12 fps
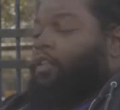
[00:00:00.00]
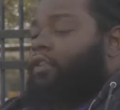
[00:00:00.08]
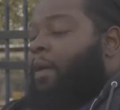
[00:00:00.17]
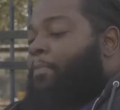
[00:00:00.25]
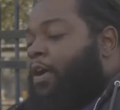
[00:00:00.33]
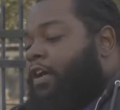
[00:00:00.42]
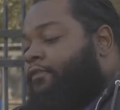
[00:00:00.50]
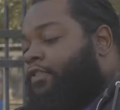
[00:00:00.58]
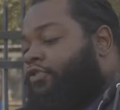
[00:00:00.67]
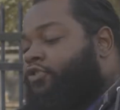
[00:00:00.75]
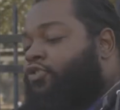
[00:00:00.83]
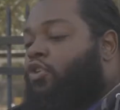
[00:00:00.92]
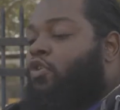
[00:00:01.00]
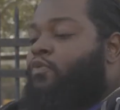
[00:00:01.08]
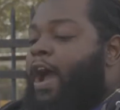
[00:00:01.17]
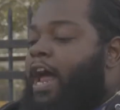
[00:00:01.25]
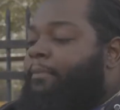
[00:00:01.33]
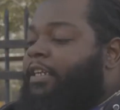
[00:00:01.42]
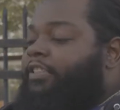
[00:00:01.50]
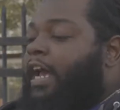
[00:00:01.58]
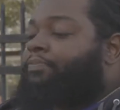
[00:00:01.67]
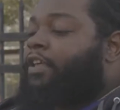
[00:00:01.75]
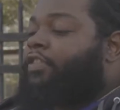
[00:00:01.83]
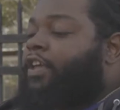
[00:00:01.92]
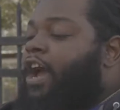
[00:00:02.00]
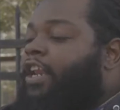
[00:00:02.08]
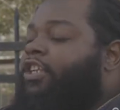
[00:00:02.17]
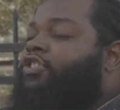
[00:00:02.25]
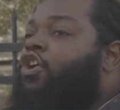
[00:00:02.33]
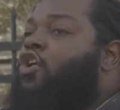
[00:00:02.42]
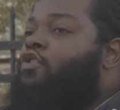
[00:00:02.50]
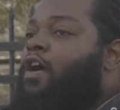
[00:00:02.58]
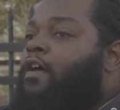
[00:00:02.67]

The book of Deuteronomy chapter 32,